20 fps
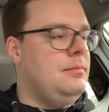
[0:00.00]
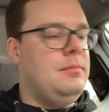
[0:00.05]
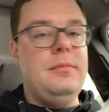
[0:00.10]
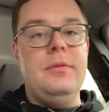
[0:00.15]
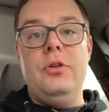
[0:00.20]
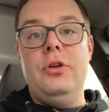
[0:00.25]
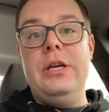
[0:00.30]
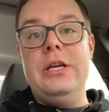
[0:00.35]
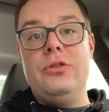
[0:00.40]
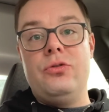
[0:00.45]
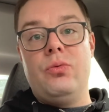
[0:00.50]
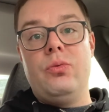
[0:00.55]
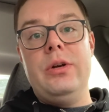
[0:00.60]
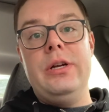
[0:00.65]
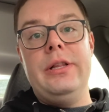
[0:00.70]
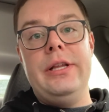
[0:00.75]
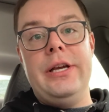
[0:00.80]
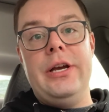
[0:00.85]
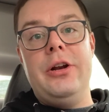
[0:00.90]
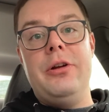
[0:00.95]
is
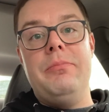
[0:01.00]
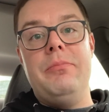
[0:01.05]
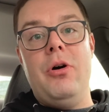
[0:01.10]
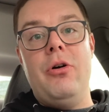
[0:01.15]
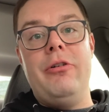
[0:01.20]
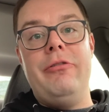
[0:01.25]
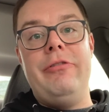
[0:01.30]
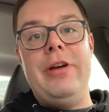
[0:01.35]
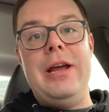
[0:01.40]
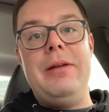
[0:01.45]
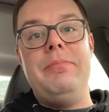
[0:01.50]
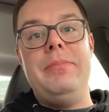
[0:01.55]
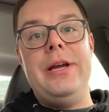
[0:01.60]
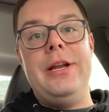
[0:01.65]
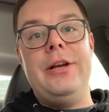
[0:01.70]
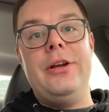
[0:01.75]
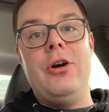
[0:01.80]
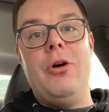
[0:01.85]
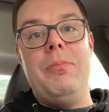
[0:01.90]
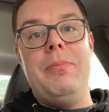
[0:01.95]
really going to motivate me
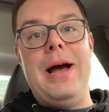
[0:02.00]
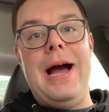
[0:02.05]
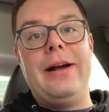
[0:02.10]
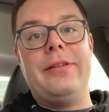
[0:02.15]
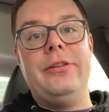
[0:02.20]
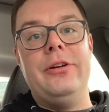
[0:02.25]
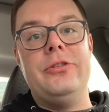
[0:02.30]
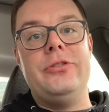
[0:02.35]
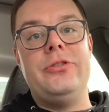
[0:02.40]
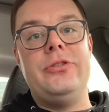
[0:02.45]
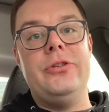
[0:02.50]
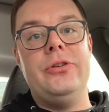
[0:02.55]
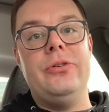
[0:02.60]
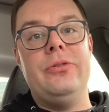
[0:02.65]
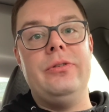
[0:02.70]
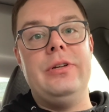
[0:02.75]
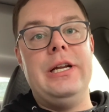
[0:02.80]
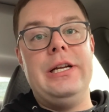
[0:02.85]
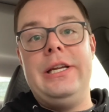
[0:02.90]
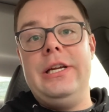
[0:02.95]
to go back there
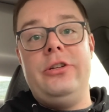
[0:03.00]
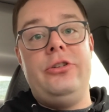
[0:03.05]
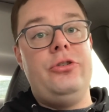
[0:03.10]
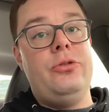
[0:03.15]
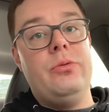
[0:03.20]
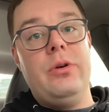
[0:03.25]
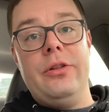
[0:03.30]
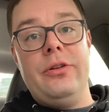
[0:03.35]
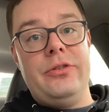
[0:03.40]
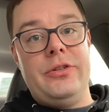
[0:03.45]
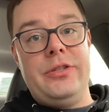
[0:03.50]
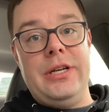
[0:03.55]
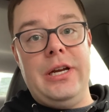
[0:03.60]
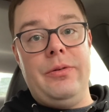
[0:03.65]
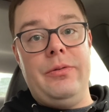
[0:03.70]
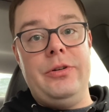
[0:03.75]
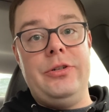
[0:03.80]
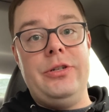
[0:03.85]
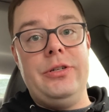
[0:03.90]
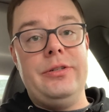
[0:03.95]
soon and get 2 other
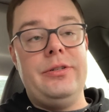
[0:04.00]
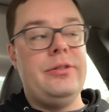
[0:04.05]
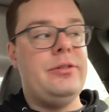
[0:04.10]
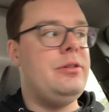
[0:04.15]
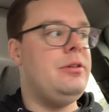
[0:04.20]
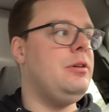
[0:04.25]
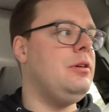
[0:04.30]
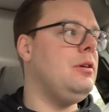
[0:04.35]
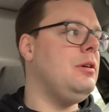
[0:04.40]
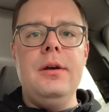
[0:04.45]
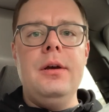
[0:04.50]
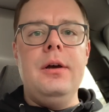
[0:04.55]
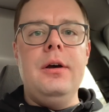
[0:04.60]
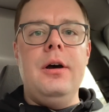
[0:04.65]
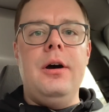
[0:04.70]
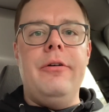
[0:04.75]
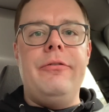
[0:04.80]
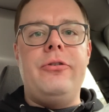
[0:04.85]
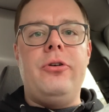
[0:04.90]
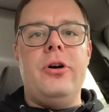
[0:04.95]
sandwiches.
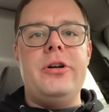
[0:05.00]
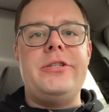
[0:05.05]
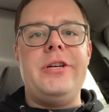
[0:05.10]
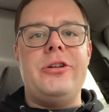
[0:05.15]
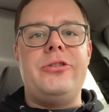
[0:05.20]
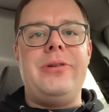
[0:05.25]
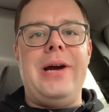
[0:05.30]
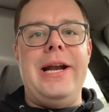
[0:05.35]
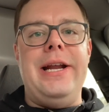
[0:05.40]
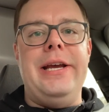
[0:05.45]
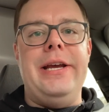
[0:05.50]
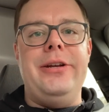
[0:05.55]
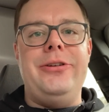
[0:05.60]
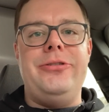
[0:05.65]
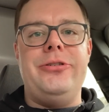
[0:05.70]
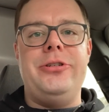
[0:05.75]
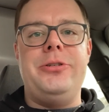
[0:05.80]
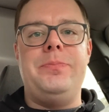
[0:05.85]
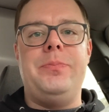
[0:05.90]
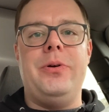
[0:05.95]
Of course, I'll try to
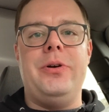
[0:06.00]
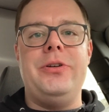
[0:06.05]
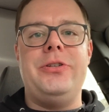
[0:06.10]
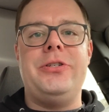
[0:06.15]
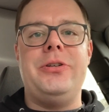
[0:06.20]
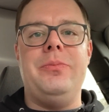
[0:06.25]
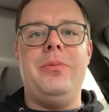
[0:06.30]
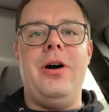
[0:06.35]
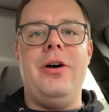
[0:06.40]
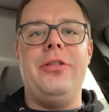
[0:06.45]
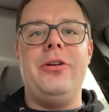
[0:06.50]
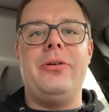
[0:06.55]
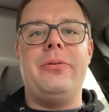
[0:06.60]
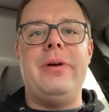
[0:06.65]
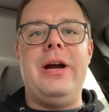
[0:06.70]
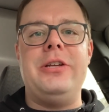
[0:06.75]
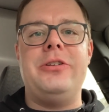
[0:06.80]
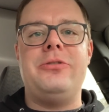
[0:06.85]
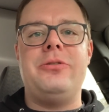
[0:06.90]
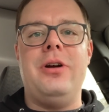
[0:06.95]
intersperse some other
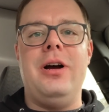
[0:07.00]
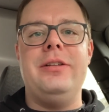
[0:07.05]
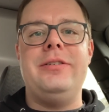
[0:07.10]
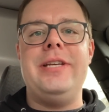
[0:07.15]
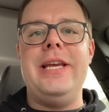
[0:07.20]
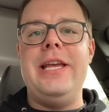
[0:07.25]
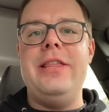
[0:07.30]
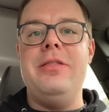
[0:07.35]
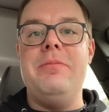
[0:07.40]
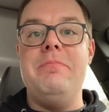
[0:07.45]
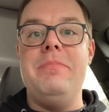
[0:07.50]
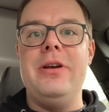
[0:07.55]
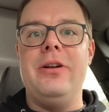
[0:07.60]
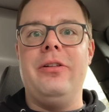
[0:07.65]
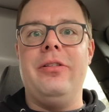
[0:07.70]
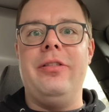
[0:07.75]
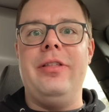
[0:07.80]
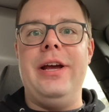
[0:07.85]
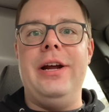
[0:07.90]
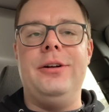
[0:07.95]
restaurants in the
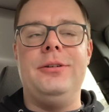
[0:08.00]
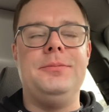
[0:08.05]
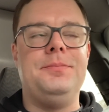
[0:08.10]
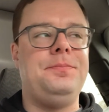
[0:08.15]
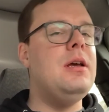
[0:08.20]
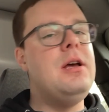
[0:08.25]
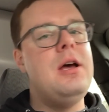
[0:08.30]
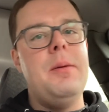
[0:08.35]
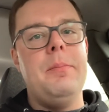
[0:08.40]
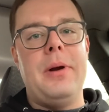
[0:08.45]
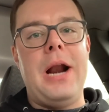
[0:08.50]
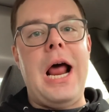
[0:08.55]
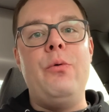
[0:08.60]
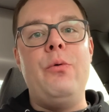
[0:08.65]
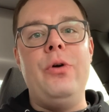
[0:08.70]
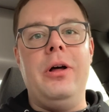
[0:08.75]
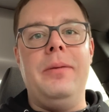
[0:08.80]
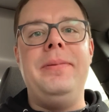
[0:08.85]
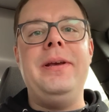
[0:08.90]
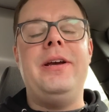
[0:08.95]
middle there, but I
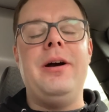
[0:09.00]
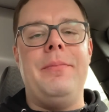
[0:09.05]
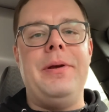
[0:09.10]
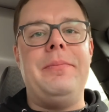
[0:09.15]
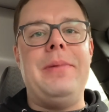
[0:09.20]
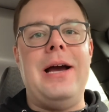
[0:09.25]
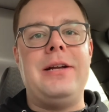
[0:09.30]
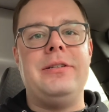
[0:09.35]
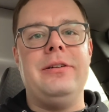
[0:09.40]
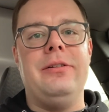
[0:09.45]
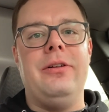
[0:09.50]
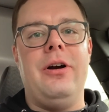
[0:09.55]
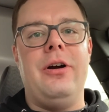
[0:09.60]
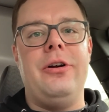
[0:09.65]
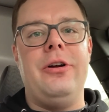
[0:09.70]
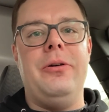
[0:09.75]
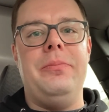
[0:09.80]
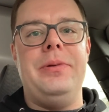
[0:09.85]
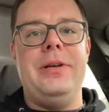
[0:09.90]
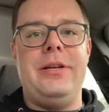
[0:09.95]
be coming back to
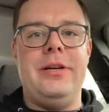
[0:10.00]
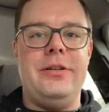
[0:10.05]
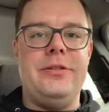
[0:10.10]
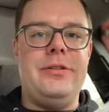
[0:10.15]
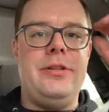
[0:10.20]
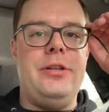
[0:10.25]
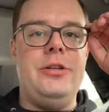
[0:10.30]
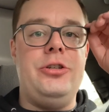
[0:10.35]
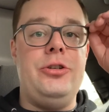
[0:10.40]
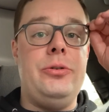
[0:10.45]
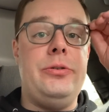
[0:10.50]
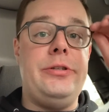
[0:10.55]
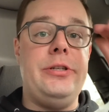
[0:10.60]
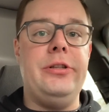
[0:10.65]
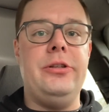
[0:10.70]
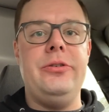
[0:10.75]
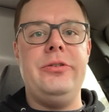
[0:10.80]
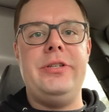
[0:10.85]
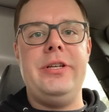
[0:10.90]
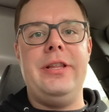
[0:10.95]
Lardo because the Juicy
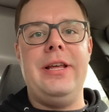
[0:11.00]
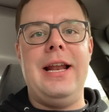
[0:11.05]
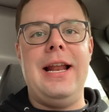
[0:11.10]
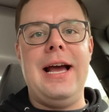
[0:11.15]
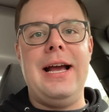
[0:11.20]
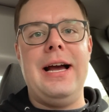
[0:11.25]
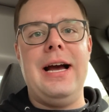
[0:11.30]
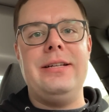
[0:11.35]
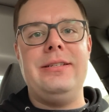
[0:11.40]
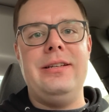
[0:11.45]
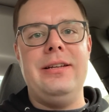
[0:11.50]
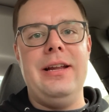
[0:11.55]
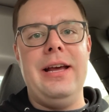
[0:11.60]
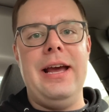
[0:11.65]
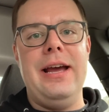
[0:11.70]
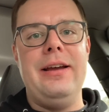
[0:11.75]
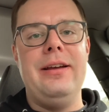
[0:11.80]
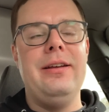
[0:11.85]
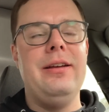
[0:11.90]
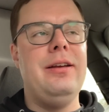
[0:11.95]
Lucy that I got
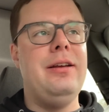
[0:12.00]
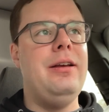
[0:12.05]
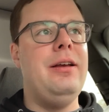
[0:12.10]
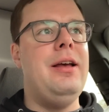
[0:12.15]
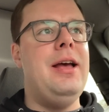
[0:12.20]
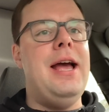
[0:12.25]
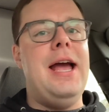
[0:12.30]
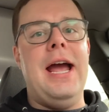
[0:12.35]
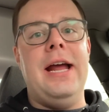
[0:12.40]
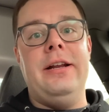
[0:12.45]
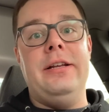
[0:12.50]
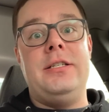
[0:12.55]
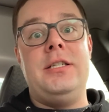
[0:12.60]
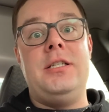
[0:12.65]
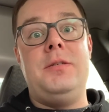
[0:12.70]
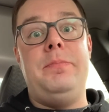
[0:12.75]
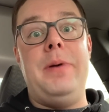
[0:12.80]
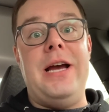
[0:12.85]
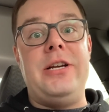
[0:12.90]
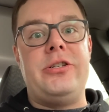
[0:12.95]
today, and
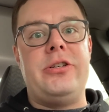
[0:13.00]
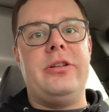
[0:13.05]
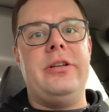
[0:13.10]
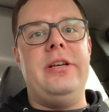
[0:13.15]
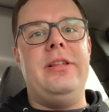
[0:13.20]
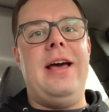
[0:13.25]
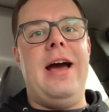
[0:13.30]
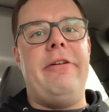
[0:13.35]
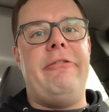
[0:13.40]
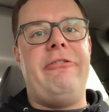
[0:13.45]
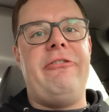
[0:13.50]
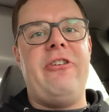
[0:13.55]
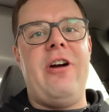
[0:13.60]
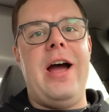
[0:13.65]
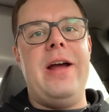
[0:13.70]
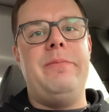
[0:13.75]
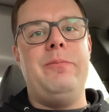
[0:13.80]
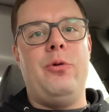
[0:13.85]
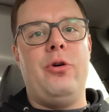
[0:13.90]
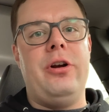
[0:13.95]
especially that
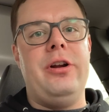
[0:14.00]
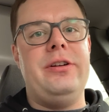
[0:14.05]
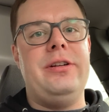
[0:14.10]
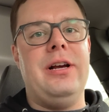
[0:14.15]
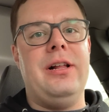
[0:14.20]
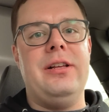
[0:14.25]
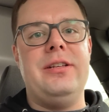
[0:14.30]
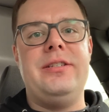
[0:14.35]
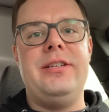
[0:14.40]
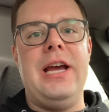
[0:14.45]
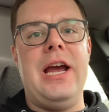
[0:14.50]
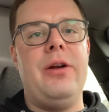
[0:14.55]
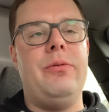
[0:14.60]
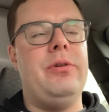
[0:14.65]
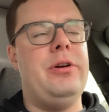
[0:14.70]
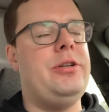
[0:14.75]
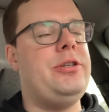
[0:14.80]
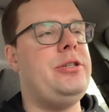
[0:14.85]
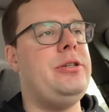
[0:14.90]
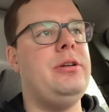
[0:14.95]
fried mortadella
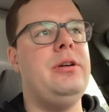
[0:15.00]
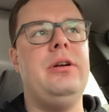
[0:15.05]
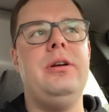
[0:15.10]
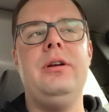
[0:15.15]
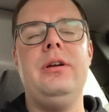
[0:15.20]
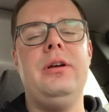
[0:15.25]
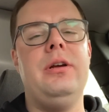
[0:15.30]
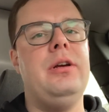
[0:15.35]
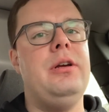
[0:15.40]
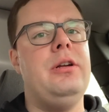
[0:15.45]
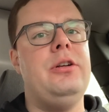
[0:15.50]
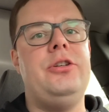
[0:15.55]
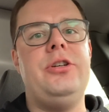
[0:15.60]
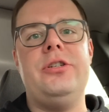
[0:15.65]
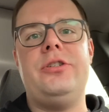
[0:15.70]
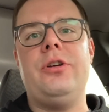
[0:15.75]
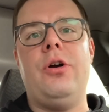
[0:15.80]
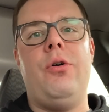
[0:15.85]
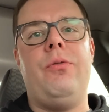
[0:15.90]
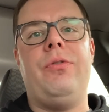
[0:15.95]
sandwich,
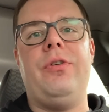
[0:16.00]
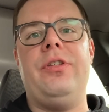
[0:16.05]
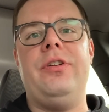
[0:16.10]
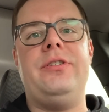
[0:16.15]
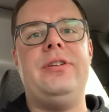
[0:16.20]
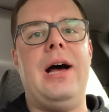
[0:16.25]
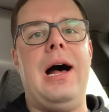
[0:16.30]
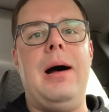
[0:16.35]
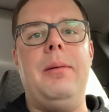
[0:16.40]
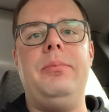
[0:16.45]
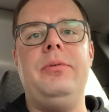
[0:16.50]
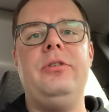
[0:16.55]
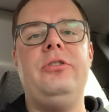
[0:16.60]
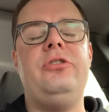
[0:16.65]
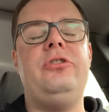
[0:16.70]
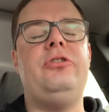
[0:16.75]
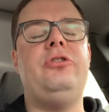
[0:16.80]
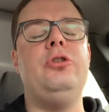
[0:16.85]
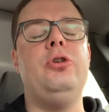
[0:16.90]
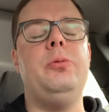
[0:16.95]
just over the top.
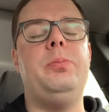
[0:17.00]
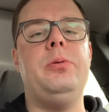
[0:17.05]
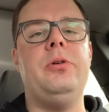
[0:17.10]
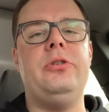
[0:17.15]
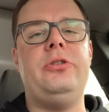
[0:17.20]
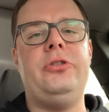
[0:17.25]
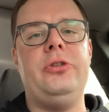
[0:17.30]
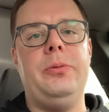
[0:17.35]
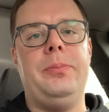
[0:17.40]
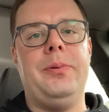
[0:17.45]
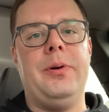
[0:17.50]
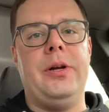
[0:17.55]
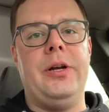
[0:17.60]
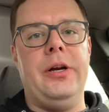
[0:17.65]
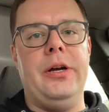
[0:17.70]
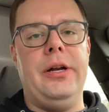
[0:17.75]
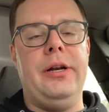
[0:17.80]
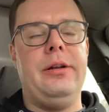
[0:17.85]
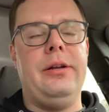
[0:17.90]
Super, super good.